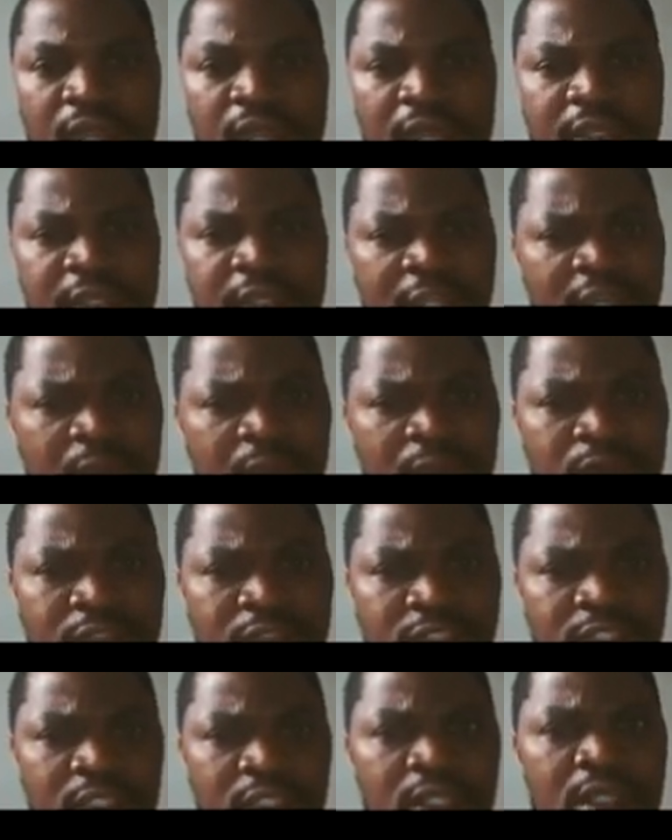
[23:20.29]
at the
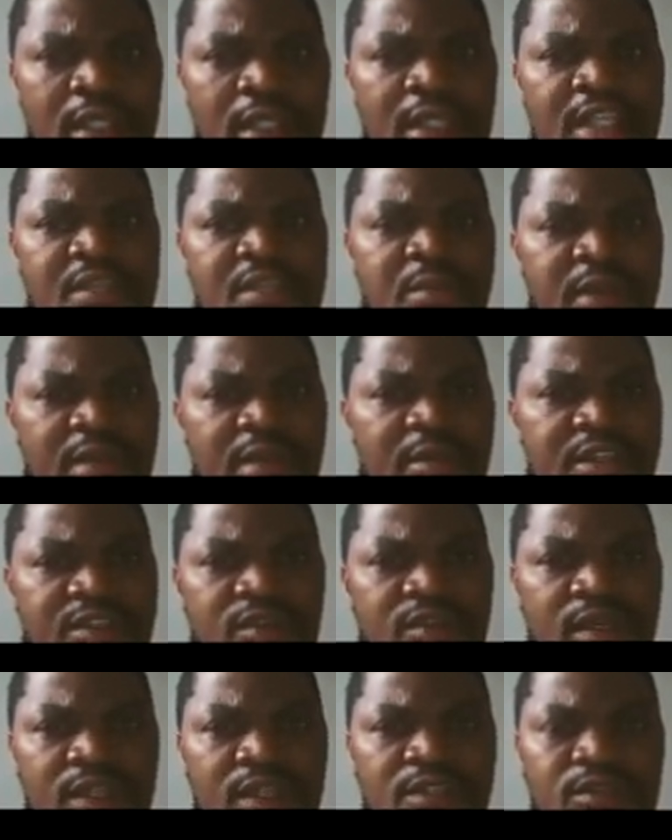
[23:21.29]
airport, the experiments
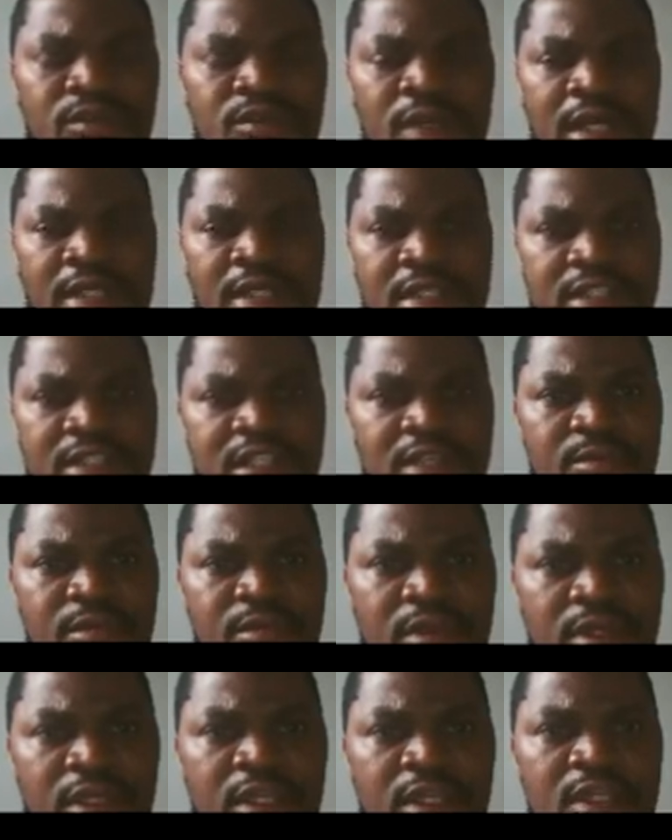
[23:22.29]
you can do are the same.